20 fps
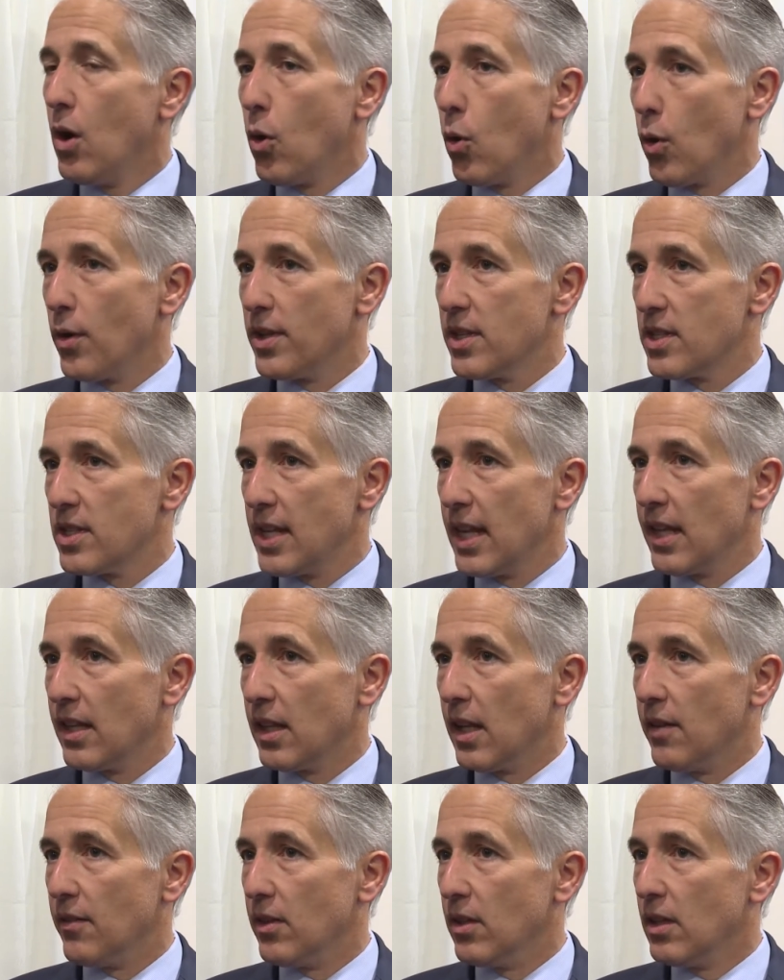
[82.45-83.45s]
or the state
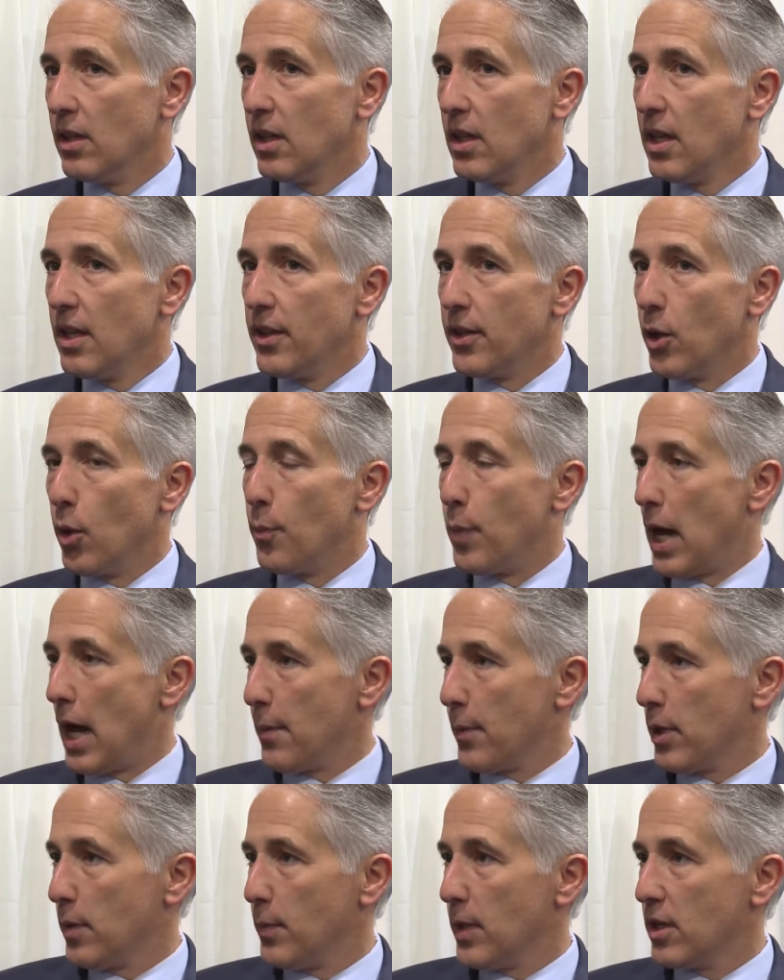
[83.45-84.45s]
level. The
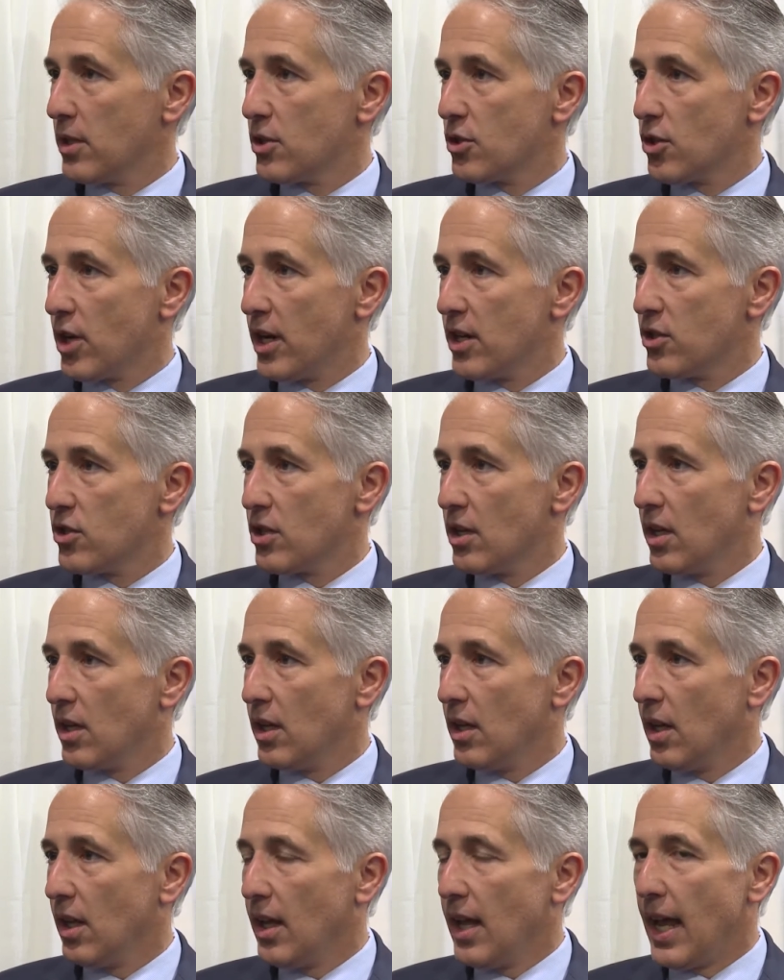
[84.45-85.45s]
Obama
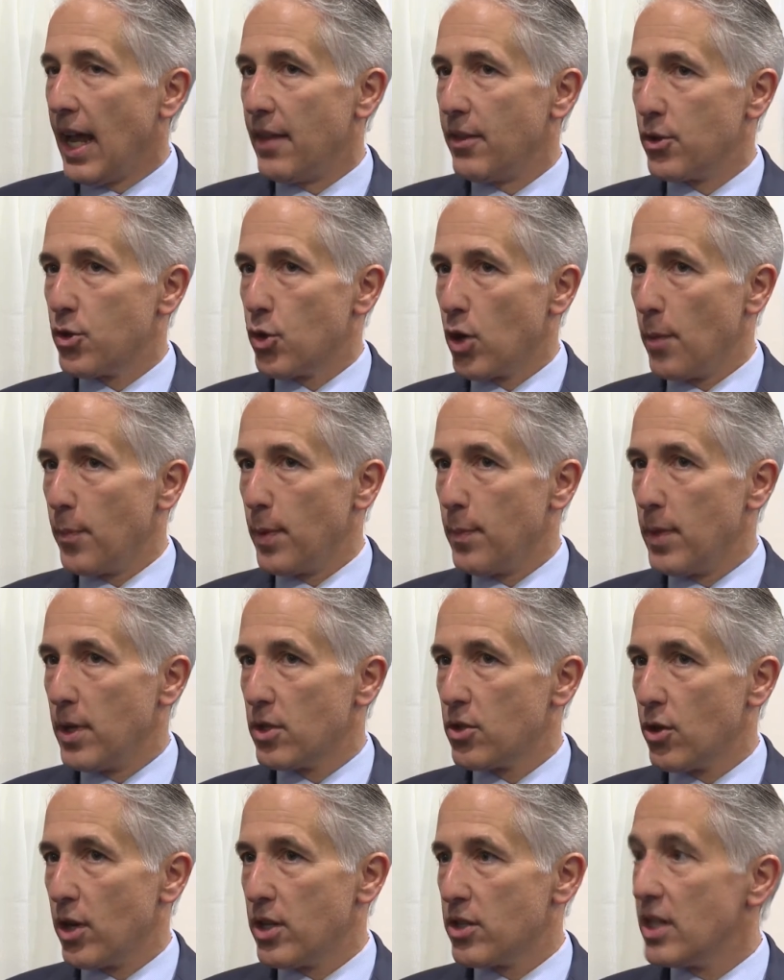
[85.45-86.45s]
administration and the Trump
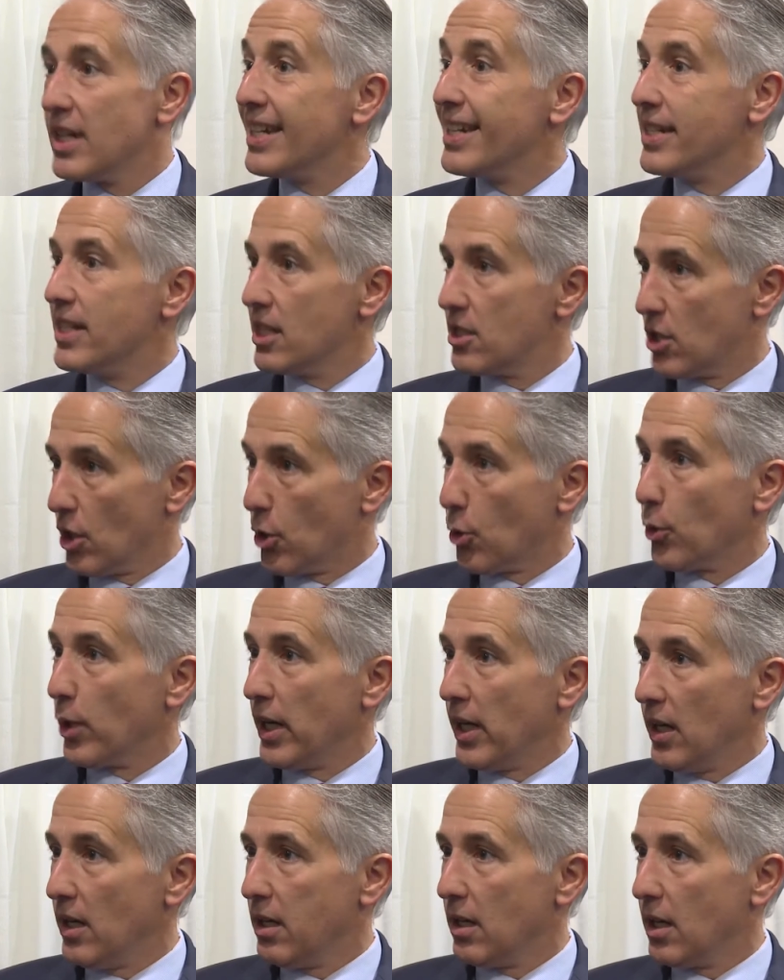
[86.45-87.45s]
administration
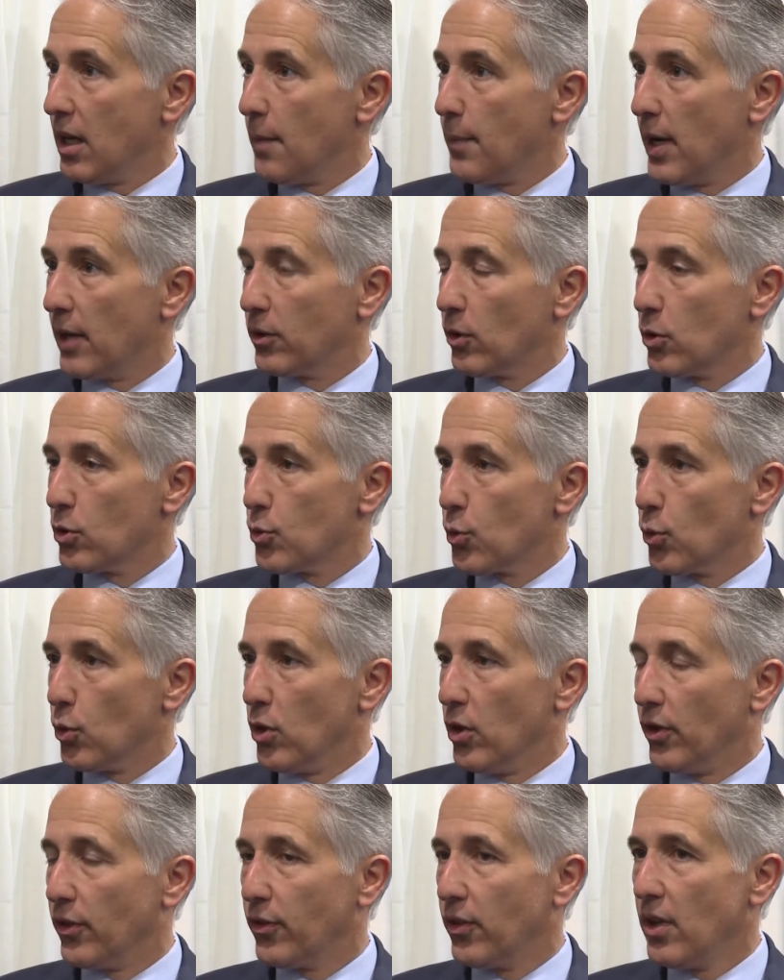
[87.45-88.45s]
disagreed about those
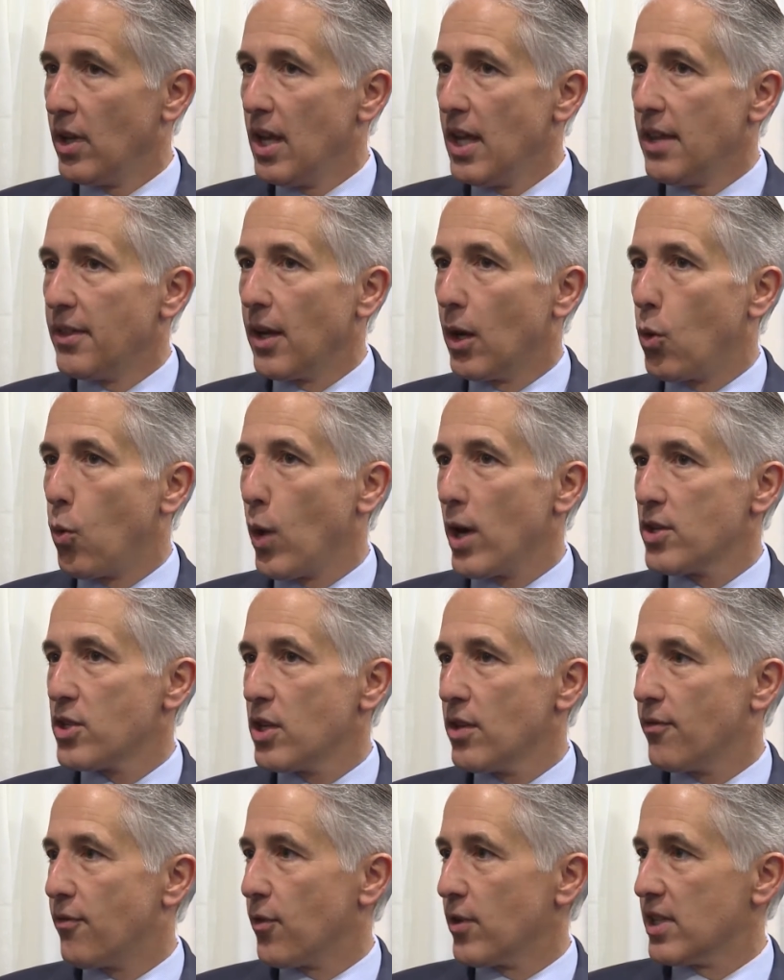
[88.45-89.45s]
rules. The
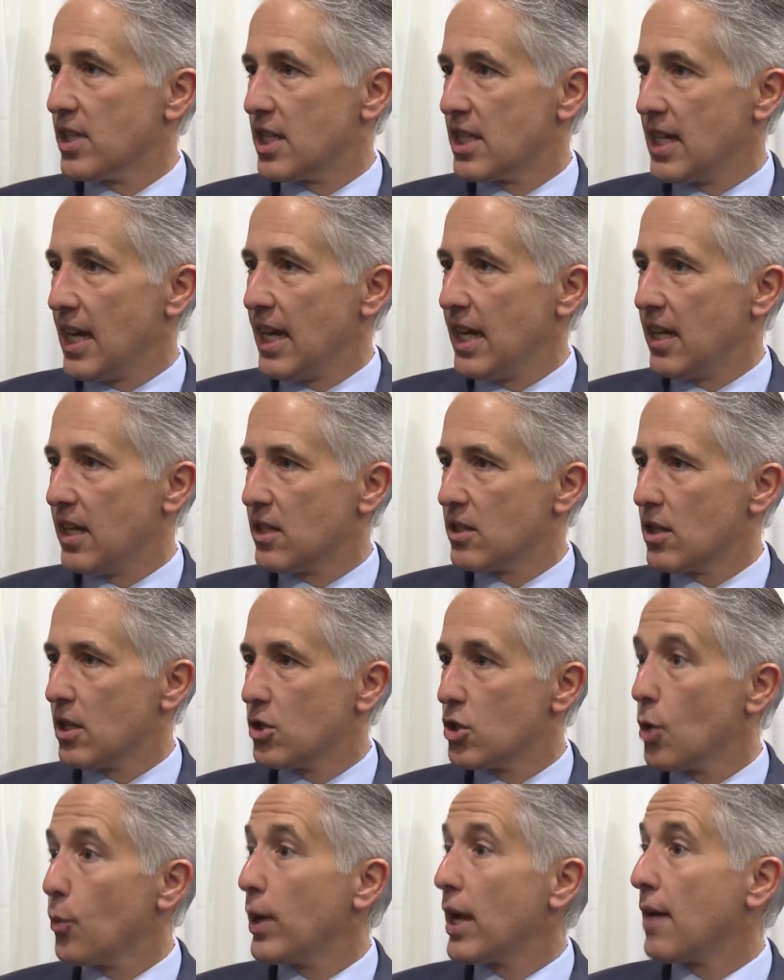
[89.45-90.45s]
question for the state is,
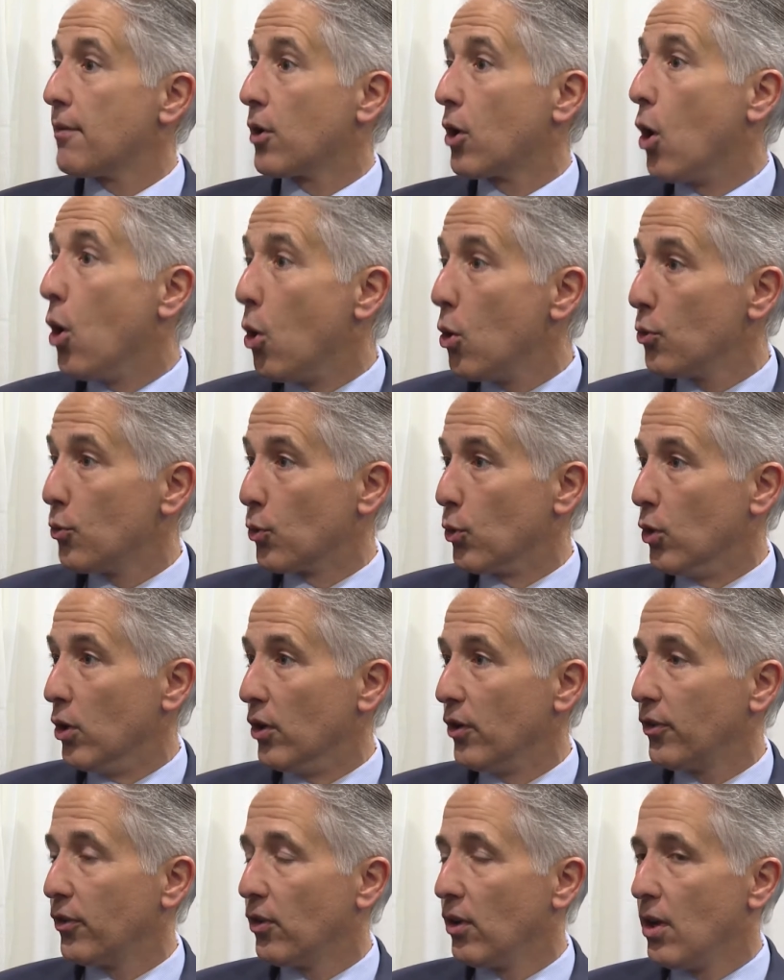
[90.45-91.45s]
should we have our own
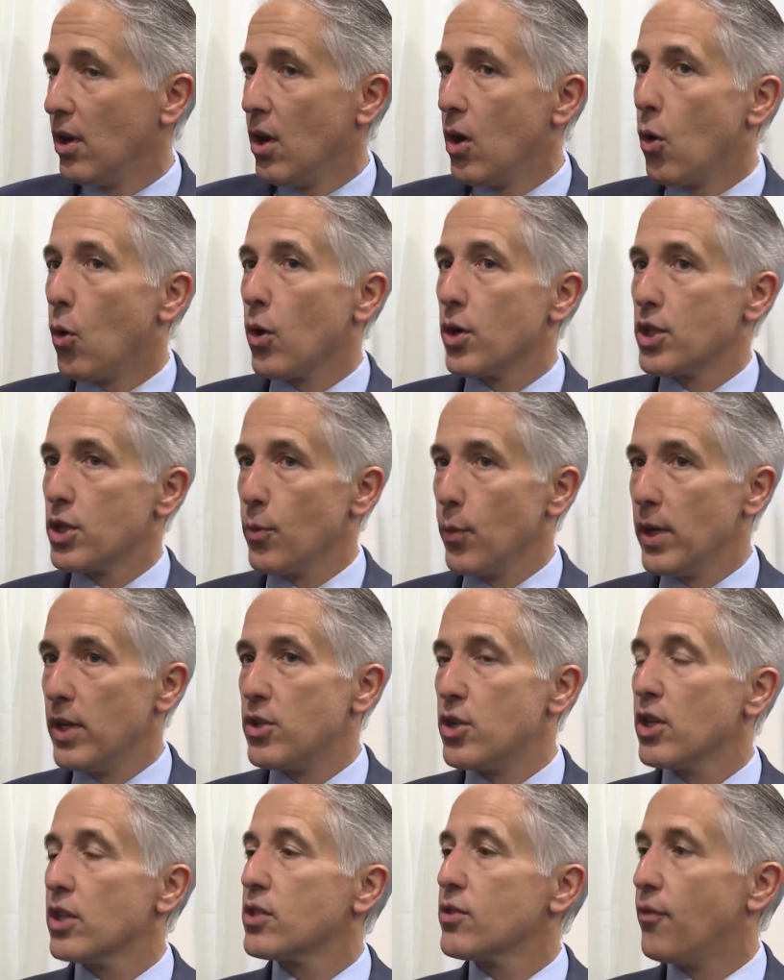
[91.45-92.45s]
rules, or should we
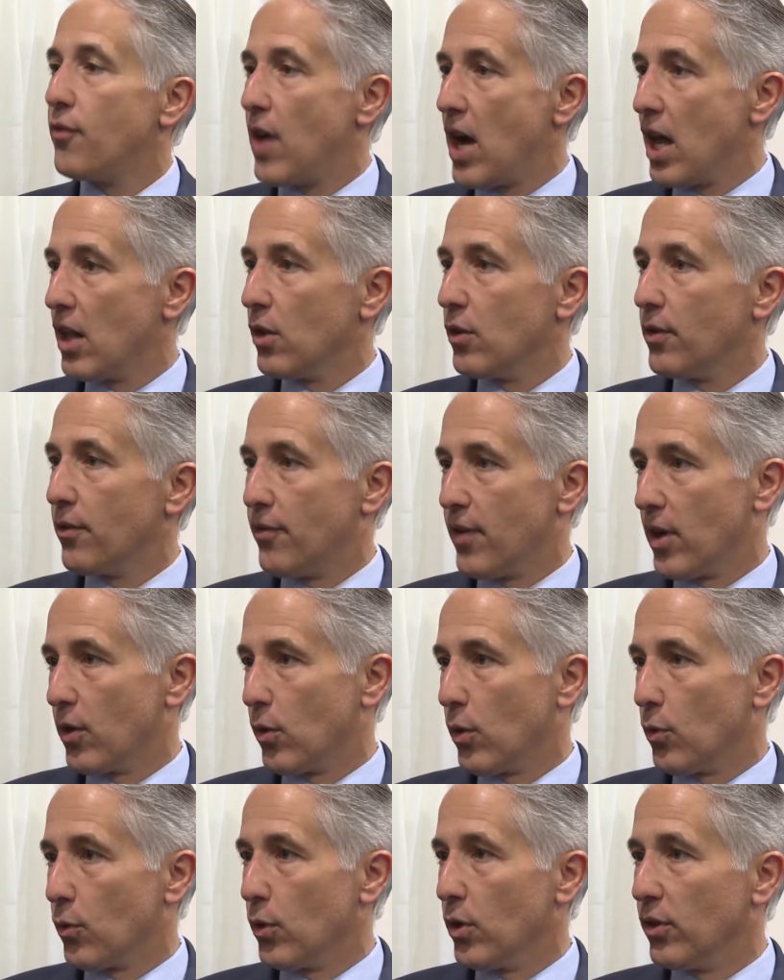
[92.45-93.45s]
just follow the
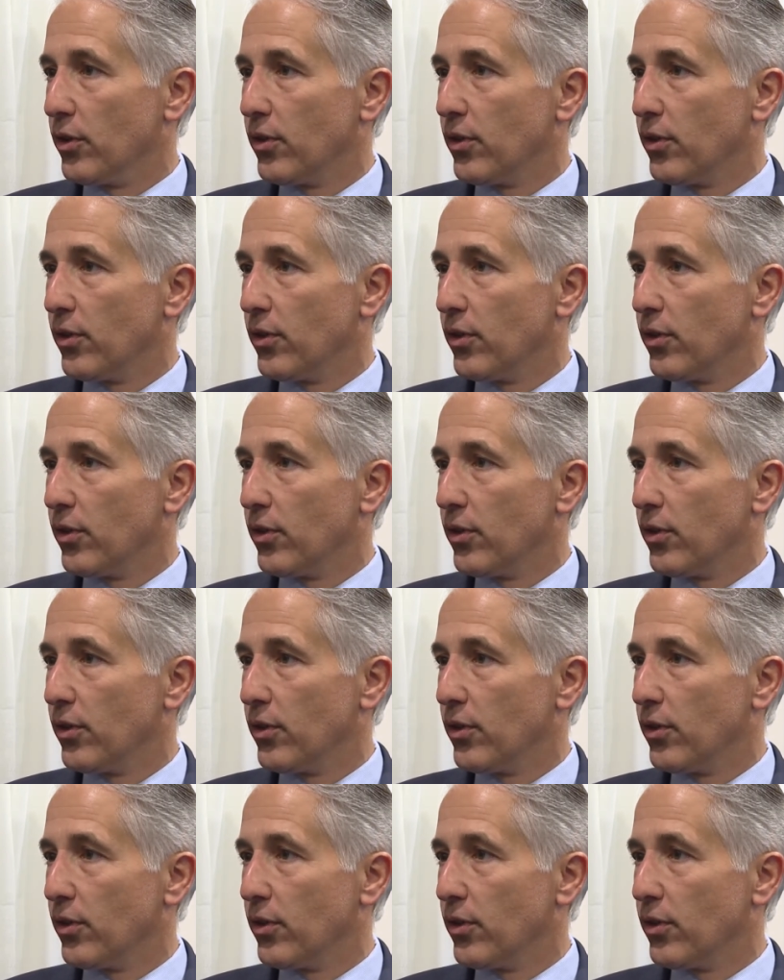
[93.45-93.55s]
federal rules?